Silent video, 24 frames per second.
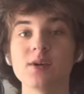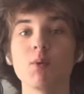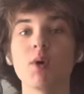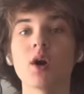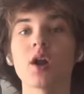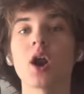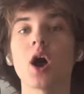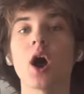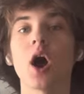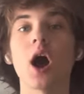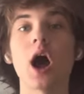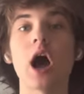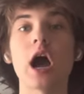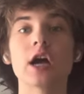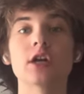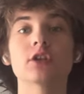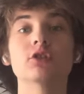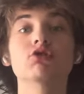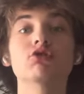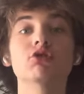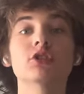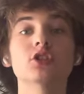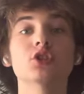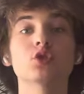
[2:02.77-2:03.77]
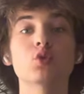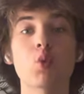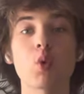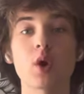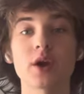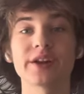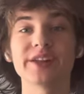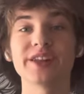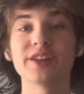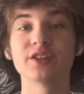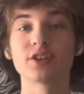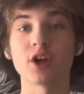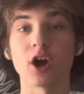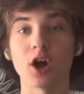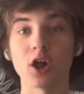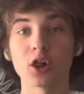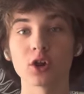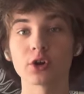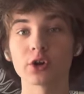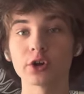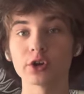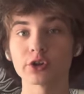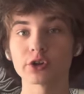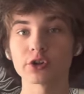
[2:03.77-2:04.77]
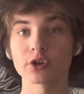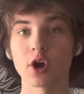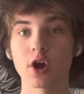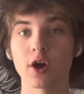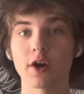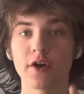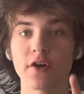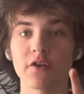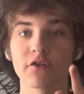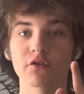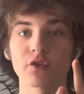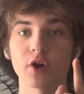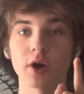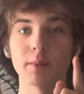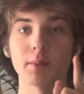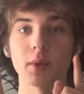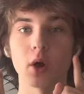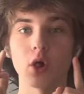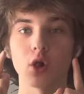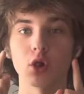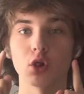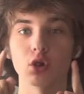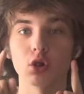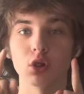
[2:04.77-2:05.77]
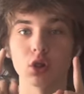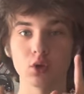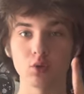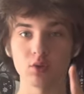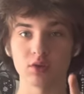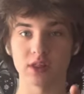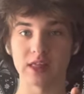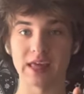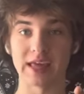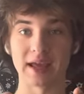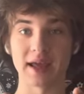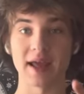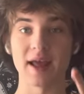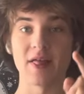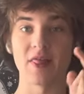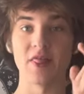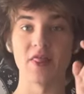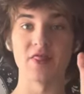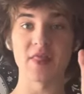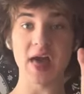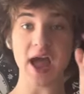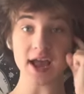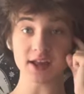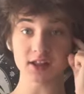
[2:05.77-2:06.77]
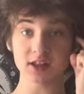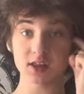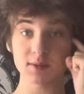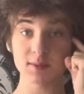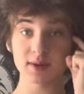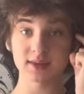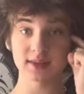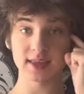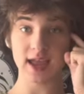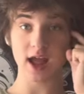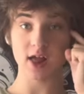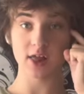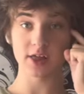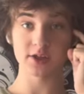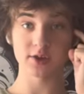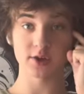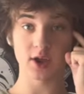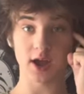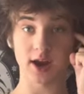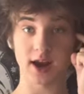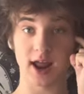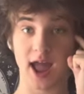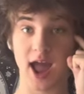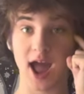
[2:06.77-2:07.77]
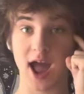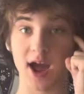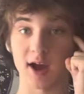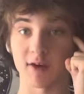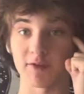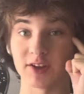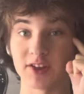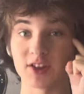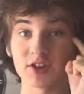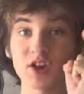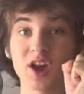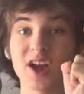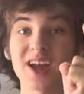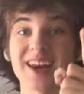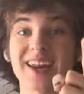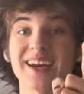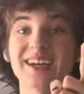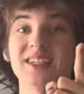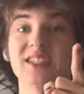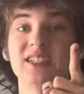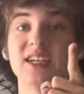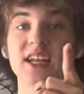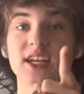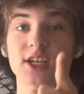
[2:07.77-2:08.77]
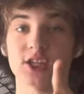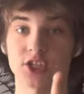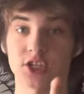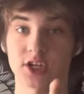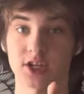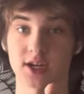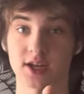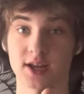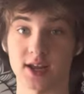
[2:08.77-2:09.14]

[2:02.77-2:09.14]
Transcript: won $120 from losing. That's the mentality you gotta have. It's not an addiction,